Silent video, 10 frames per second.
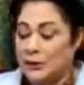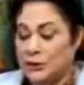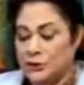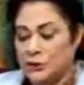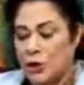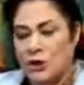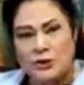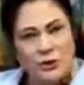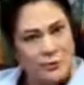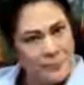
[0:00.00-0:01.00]
The
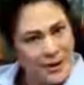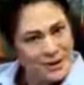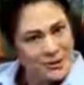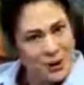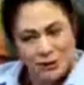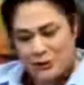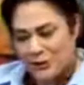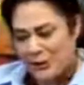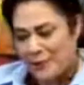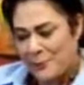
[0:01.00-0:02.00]
saucer remains on the
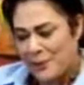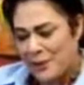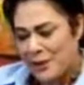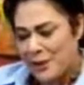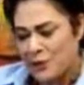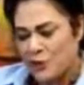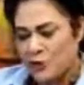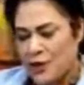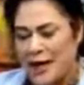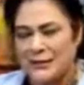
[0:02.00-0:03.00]
table,
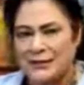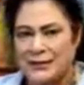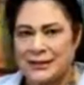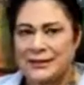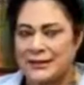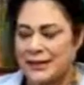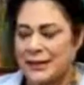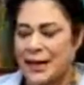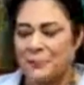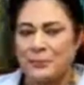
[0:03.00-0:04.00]
just the
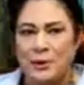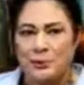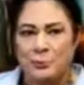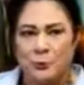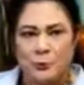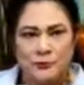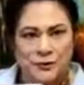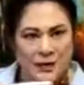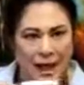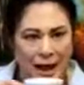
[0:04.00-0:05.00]
teacup
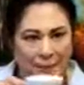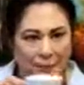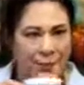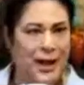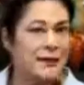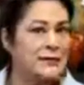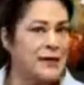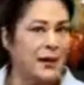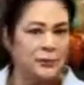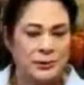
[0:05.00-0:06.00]
moves up and
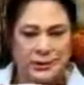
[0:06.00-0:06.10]
down.